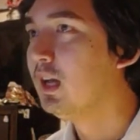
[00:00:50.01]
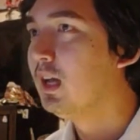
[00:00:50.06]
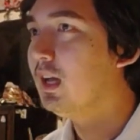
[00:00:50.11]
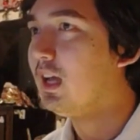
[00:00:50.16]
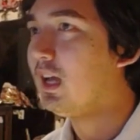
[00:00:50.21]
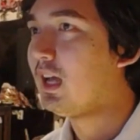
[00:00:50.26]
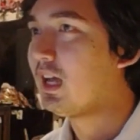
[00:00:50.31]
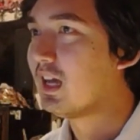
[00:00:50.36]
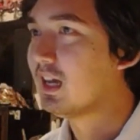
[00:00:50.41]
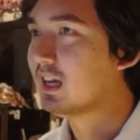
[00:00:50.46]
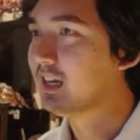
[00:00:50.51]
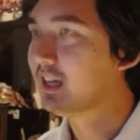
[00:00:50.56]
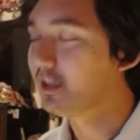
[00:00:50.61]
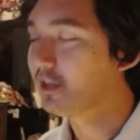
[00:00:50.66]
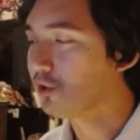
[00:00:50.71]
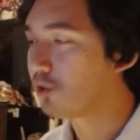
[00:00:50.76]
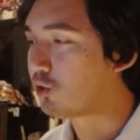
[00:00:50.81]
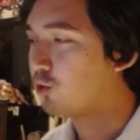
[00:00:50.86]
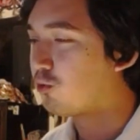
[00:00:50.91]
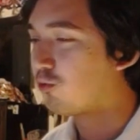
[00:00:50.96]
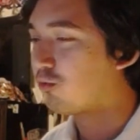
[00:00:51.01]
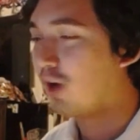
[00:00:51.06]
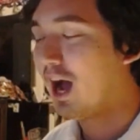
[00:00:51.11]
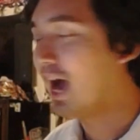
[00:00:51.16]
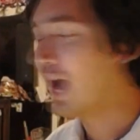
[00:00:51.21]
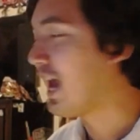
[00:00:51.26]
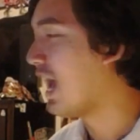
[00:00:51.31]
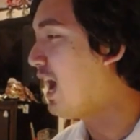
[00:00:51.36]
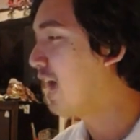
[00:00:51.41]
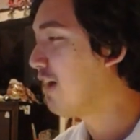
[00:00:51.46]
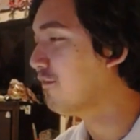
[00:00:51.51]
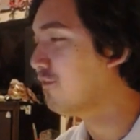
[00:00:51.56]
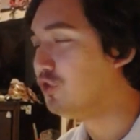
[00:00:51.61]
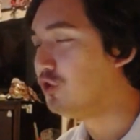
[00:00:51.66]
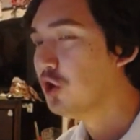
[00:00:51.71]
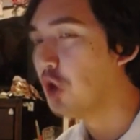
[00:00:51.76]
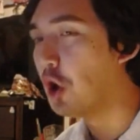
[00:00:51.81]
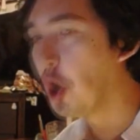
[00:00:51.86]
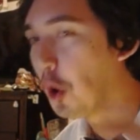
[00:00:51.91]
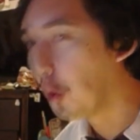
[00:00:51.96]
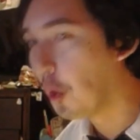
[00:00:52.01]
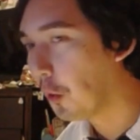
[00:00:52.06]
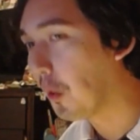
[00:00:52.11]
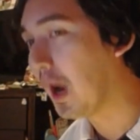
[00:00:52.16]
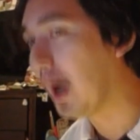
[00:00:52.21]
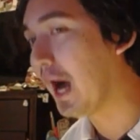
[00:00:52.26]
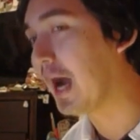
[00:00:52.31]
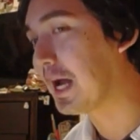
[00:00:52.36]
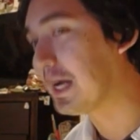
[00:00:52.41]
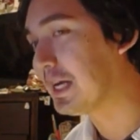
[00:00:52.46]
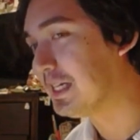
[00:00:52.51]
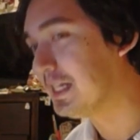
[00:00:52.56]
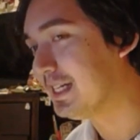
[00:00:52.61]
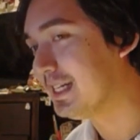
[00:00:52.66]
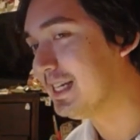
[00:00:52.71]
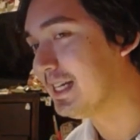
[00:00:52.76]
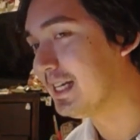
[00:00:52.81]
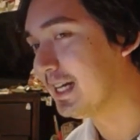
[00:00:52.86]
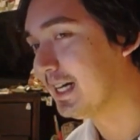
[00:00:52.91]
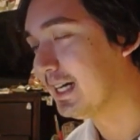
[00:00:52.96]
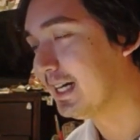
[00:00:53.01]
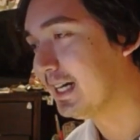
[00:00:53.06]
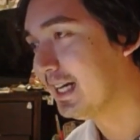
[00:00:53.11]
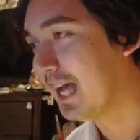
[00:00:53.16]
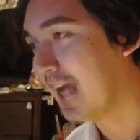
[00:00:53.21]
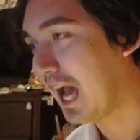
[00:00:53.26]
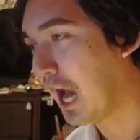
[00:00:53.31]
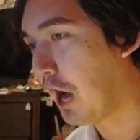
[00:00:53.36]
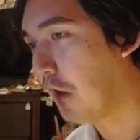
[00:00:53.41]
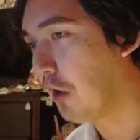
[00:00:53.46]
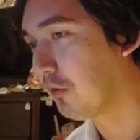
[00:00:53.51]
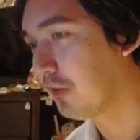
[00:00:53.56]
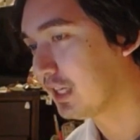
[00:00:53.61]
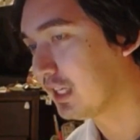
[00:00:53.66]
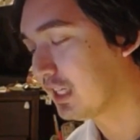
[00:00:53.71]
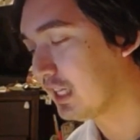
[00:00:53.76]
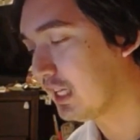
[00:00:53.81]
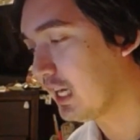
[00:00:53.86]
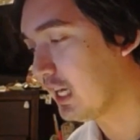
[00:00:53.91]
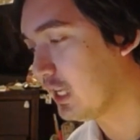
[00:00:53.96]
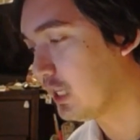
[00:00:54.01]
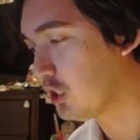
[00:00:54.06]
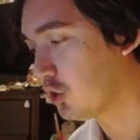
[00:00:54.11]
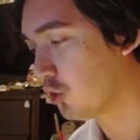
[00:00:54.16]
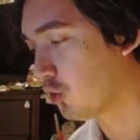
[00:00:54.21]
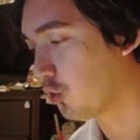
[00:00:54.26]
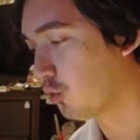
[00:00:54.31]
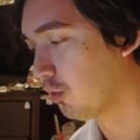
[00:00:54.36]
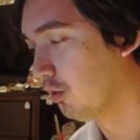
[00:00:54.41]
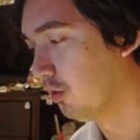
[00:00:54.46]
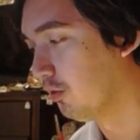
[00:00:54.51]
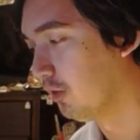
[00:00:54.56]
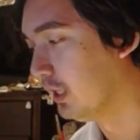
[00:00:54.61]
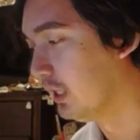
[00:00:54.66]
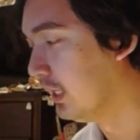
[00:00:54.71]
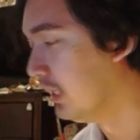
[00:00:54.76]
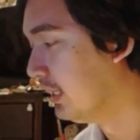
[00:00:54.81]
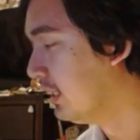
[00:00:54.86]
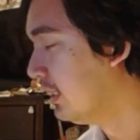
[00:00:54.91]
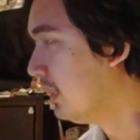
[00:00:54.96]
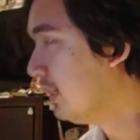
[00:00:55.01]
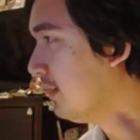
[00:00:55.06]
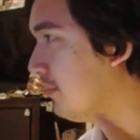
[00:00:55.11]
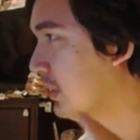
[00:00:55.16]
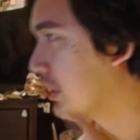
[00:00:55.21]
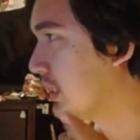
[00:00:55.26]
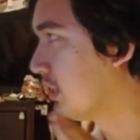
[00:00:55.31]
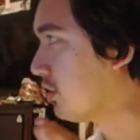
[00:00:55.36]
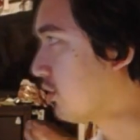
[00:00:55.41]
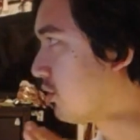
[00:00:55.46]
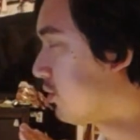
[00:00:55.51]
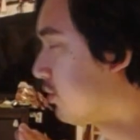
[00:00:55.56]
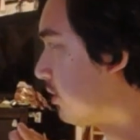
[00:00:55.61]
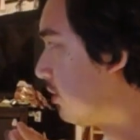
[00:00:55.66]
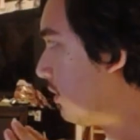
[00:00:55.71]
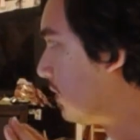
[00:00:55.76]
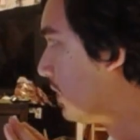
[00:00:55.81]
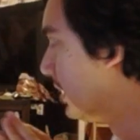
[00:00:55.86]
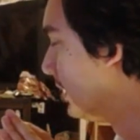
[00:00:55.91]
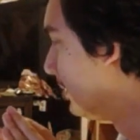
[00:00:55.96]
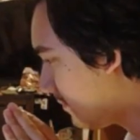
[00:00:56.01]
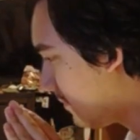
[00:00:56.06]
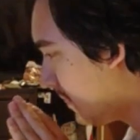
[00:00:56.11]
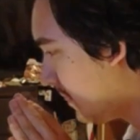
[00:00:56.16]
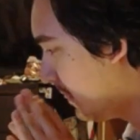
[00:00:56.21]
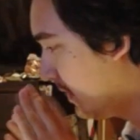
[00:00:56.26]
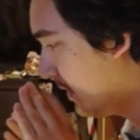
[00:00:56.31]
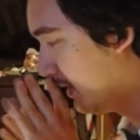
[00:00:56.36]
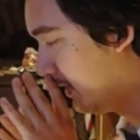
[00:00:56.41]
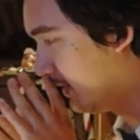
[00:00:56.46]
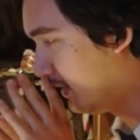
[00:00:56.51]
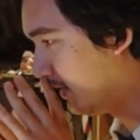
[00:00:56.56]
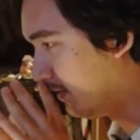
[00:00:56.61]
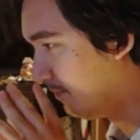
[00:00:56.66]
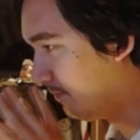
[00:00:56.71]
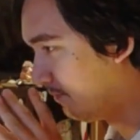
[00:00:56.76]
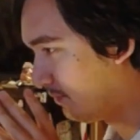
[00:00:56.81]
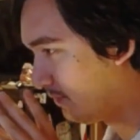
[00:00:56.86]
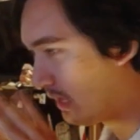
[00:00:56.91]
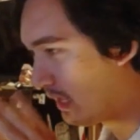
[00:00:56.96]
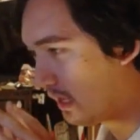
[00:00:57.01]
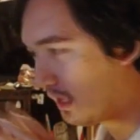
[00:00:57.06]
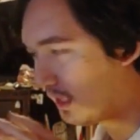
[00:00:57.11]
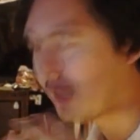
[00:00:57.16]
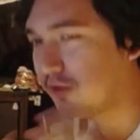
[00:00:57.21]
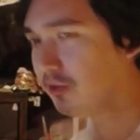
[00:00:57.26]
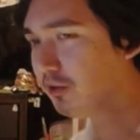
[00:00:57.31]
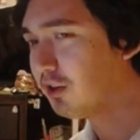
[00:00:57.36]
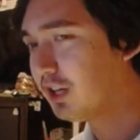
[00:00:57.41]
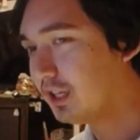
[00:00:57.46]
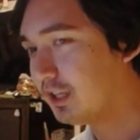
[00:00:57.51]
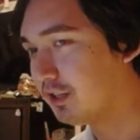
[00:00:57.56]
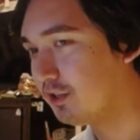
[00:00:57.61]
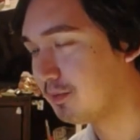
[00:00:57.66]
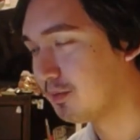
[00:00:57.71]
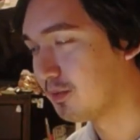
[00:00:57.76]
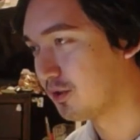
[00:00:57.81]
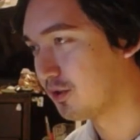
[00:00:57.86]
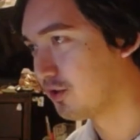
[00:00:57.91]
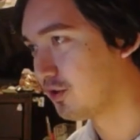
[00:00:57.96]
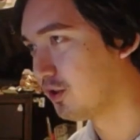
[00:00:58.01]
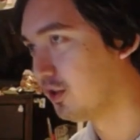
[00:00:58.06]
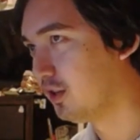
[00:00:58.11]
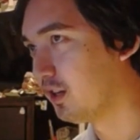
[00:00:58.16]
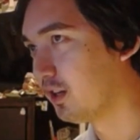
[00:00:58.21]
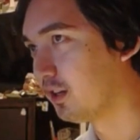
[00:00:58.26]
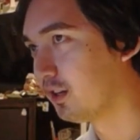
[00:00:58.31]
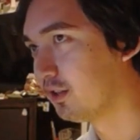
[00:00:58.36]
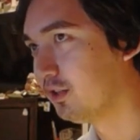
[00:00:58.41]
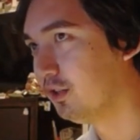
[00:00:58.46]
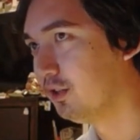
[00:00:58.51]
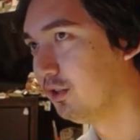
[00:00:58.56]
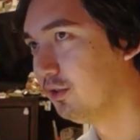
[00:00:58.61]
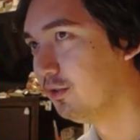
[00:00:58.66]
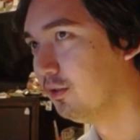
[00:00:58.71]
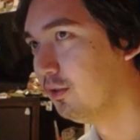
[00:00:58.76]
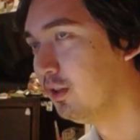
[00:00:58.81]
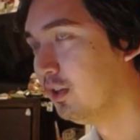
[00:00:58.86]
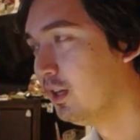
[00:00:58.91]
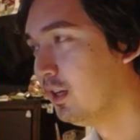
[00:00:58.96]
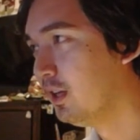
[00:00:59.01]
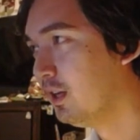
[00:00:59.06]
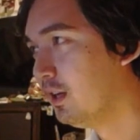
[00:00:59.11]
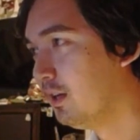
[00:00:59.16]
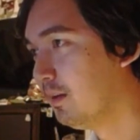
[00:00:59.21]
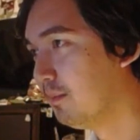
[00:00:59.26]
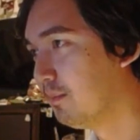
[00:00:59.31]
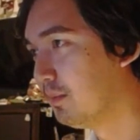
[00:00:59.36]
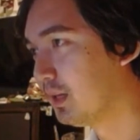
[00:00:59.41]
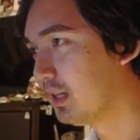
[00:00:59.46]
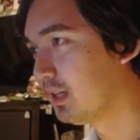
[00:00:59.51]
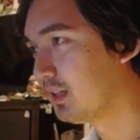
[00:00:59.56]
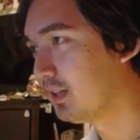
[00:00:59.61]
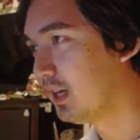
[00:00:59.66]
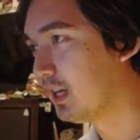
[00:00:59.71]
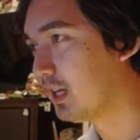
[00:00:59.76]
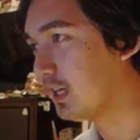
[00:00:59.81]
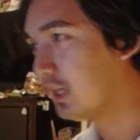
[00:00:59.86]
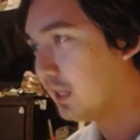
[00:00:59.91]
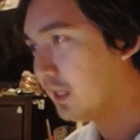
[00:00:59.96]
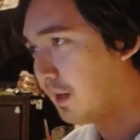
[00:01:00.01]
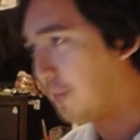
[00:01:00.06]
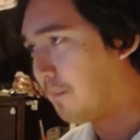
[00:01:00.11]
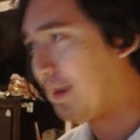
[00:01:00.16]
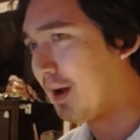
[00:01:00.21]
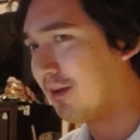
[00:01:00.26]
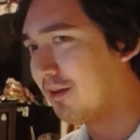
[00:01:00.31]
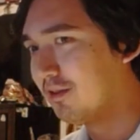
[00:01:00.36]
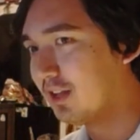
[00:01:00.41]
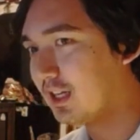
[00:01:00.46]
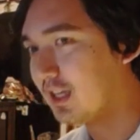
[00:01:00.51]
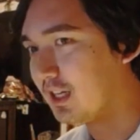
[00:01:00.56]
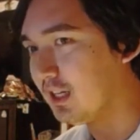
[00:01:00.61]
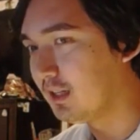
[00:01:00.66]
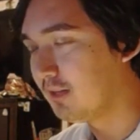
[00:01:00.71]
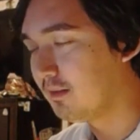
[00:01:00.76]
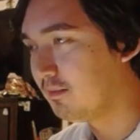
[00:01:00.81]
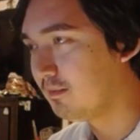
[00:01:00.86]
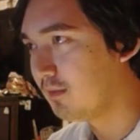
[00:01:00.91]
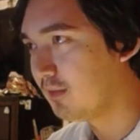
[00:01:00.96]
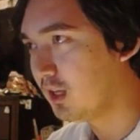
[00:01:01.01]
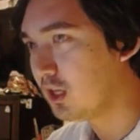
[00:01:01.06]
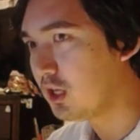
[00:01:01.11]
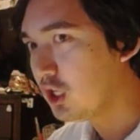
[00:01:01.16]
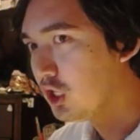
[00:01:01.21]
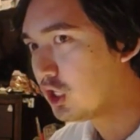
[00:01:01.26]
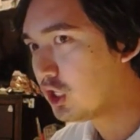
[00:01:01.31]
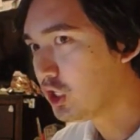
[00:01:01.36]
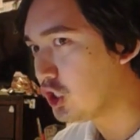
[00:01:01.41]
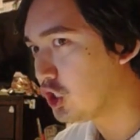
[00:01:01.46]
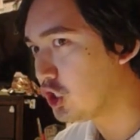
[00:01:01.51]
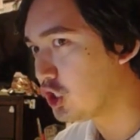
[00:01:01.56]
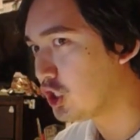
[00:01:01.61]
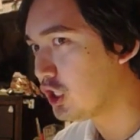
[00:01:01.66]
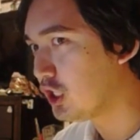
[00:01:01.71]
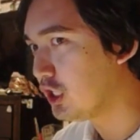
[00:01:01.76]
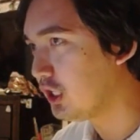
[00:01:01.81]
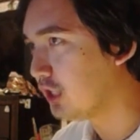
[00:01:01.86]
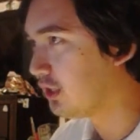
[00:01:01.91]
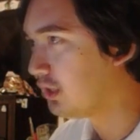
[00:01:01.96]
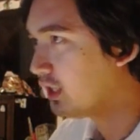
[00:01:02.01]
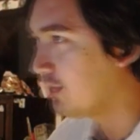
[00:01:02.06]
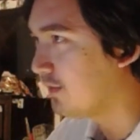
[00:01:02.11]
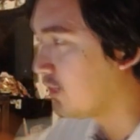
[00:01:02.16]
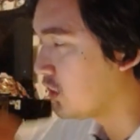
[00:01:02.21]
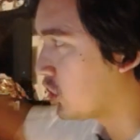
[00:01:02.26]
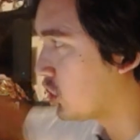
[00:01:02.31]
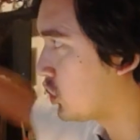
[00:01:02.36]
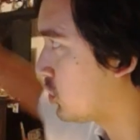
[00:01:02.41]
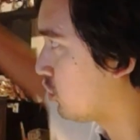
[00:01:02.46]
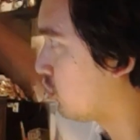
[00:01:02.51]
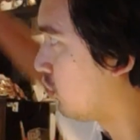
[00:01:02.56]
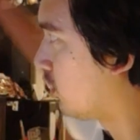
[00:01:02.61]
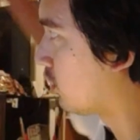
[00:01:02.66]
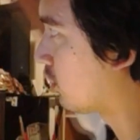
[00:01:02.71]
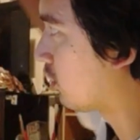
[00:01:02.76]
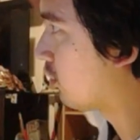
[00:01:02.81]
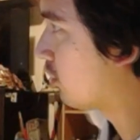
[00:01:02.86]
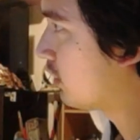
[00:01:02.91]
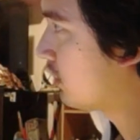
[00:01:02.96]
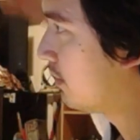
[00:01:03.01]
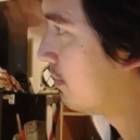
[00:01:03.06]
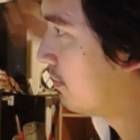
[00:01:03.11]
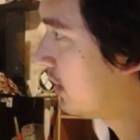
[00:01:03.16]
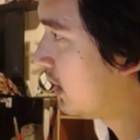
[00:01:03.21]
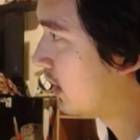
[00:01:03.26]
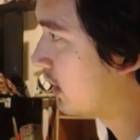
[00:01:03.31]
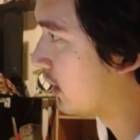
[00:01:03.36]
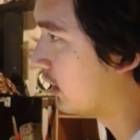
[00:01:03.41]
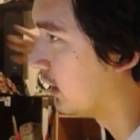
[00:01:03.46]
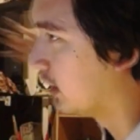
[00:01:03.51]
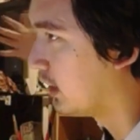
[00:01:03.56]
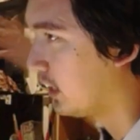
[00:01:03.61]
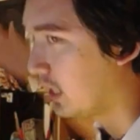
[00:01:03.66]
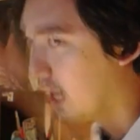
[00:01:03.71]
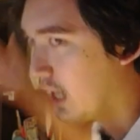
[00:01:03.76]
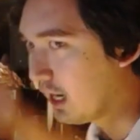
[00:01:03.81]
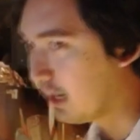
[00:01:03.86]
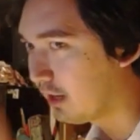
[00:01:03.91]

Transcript: And I have no idea how to gauge Crona because Crona is super strong too, but it's like apparently she's even stronger in the manga. I didn't